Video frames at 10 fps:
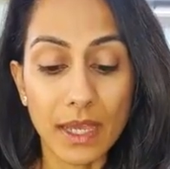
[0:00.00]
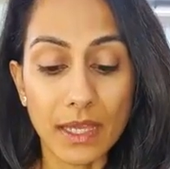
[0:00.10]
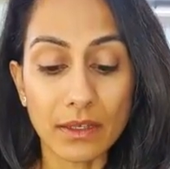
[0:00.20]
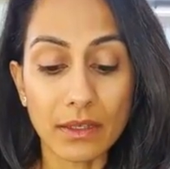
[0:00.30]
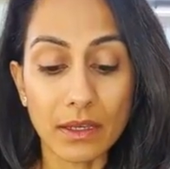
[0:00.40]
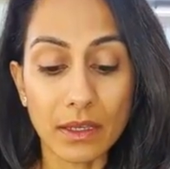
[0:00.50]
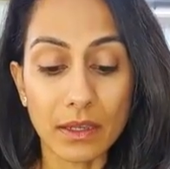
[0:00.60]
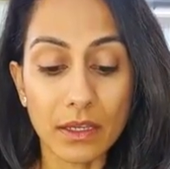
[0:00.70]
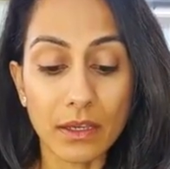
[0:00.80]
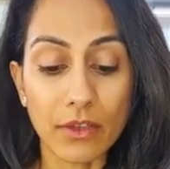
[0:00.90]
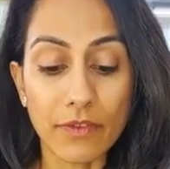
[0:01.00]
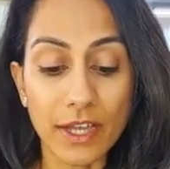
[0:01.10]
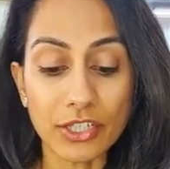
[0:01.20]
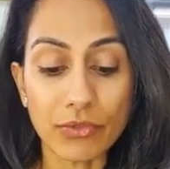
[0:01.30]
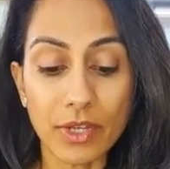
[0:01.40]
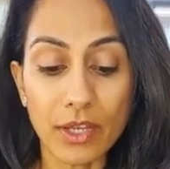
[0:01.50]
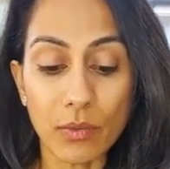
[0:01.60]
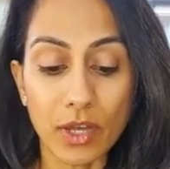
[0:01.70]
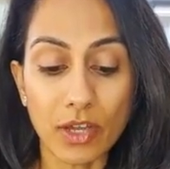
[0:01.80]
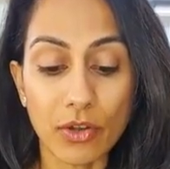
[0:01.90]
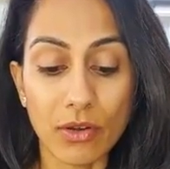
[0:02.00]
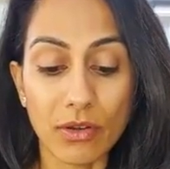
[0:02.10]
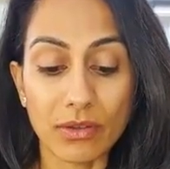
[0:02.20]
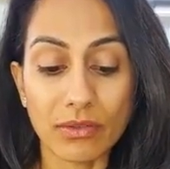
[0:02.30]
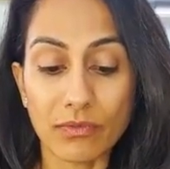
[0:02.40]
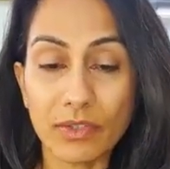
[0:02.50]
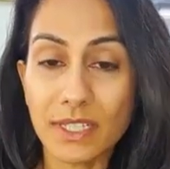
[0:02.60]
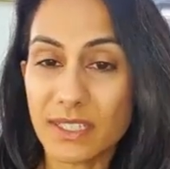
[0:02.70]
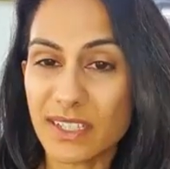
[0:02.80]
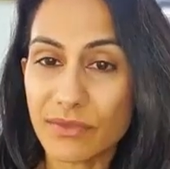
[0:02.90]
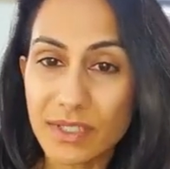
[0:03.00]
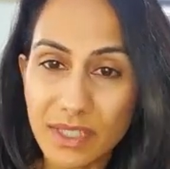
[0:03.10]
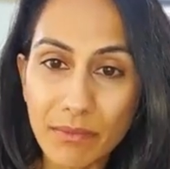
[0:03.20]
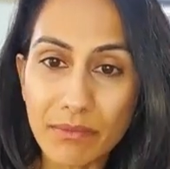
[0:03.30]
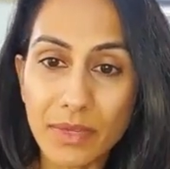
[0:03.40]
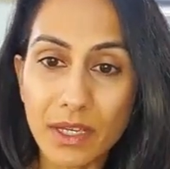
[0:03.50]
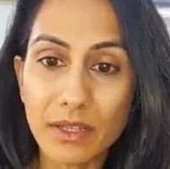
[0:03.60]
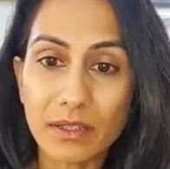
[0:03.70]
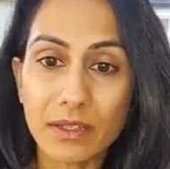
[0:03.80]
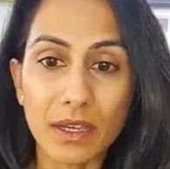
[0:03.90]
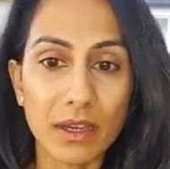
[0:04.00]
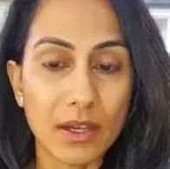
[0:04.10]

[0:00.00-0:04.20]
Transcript: And I think I've had to really work on releasing resentment,